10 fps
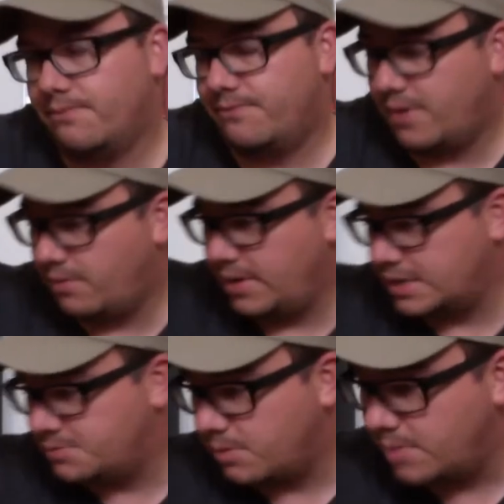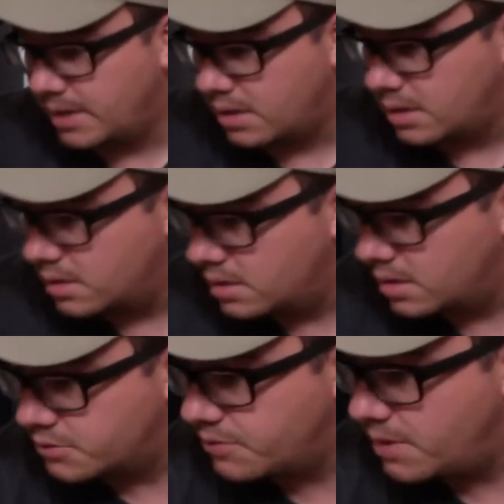Very experimental
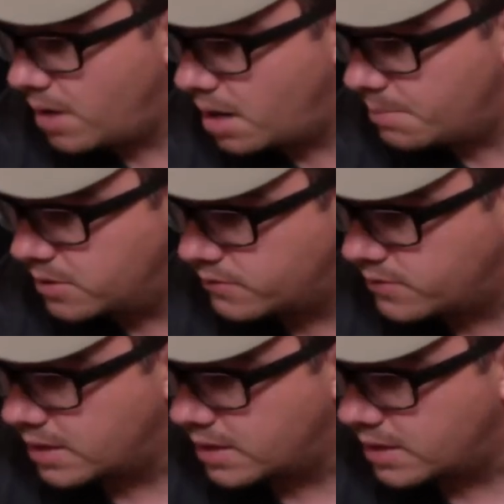trip-hop music,